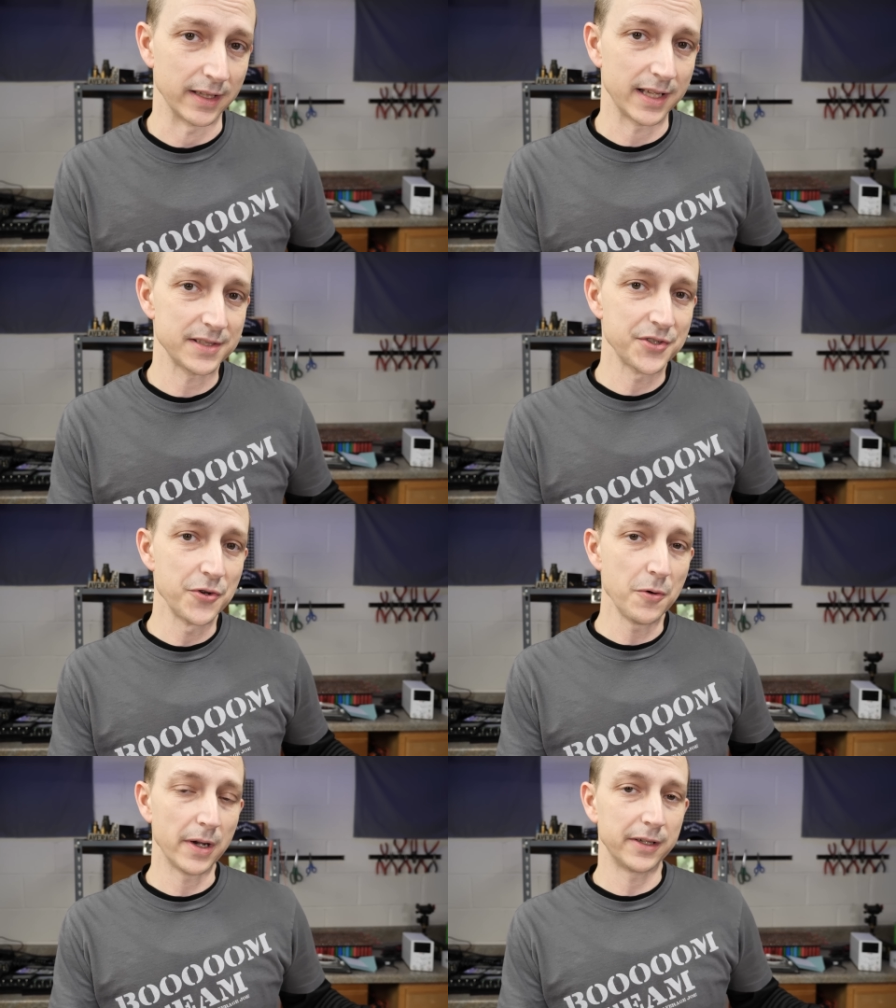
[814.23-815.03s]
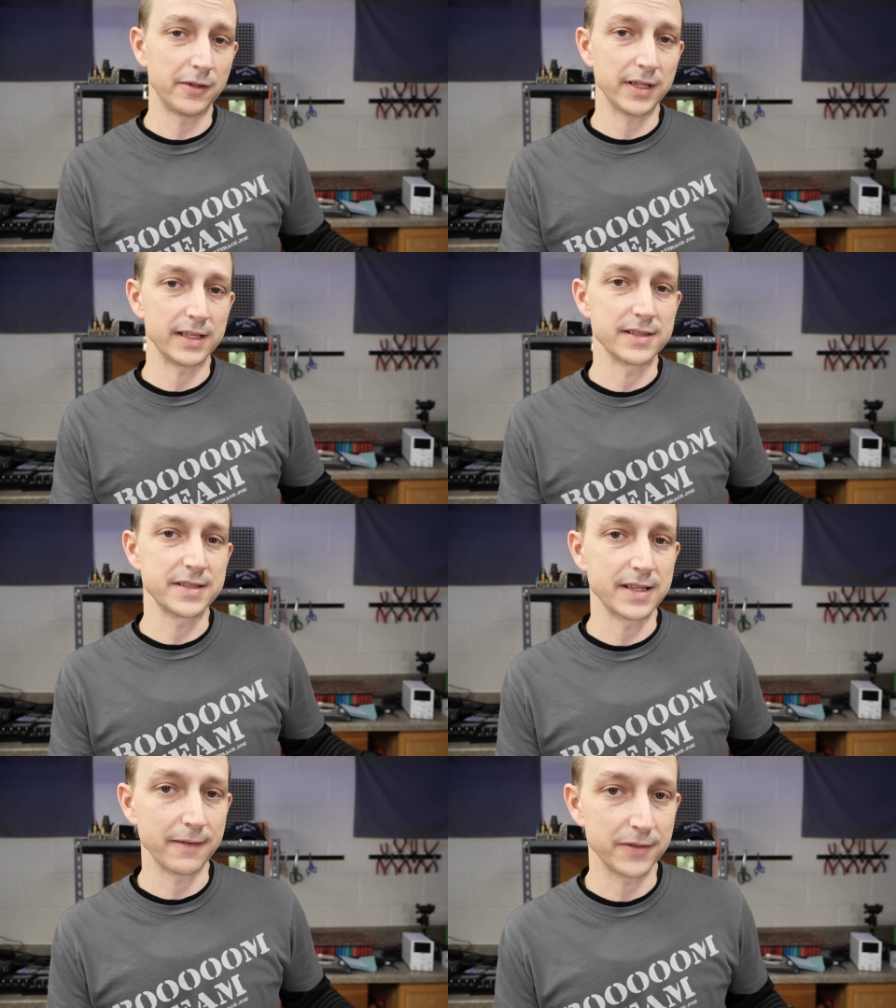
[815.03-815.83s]
That's two hundred
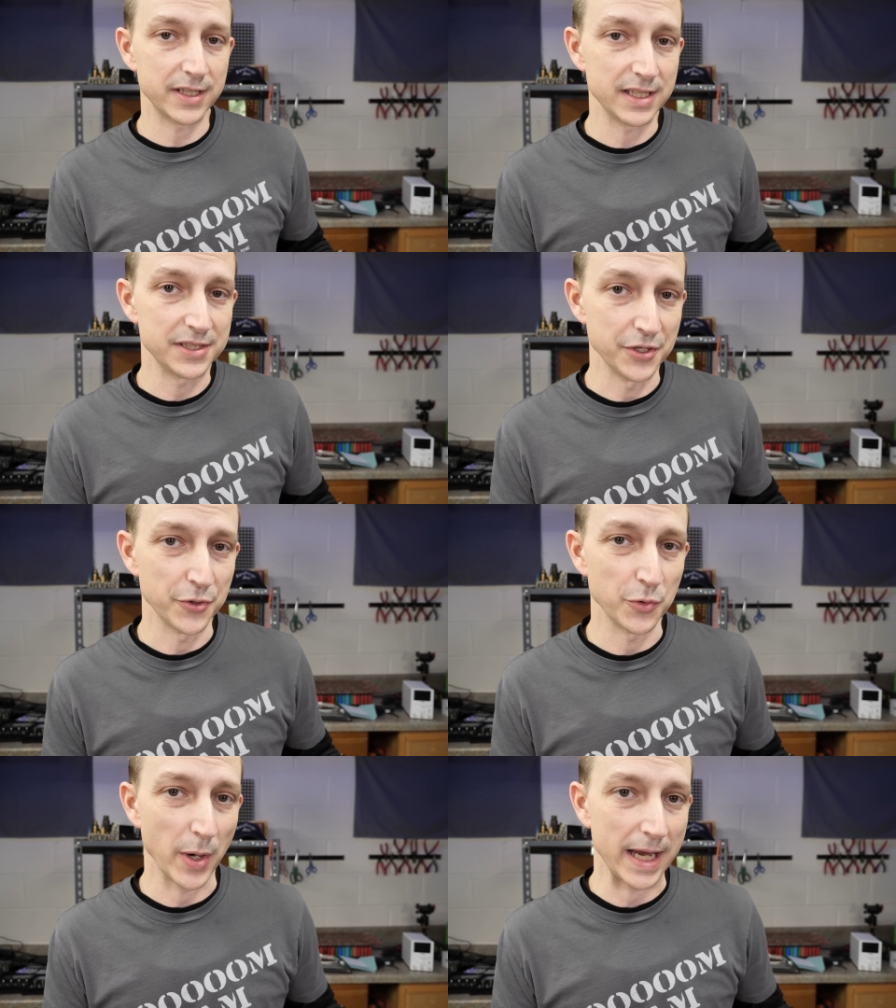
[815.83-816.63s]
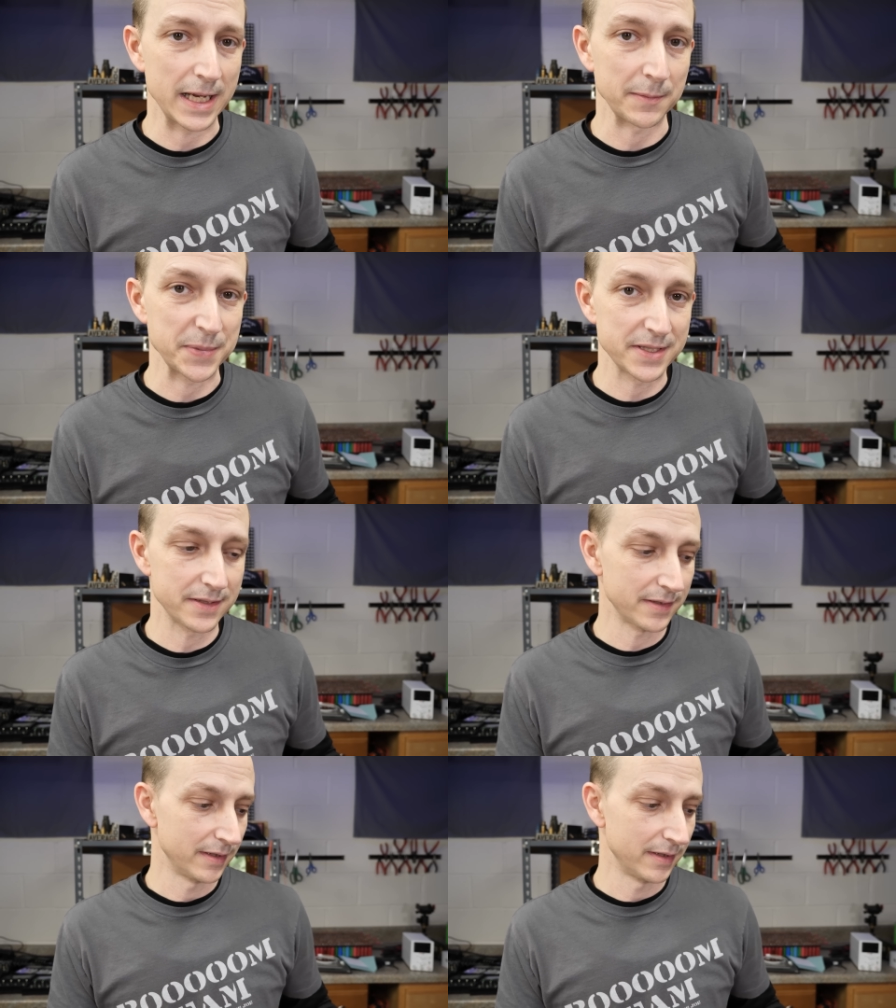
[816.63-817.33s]
seventy-two amps.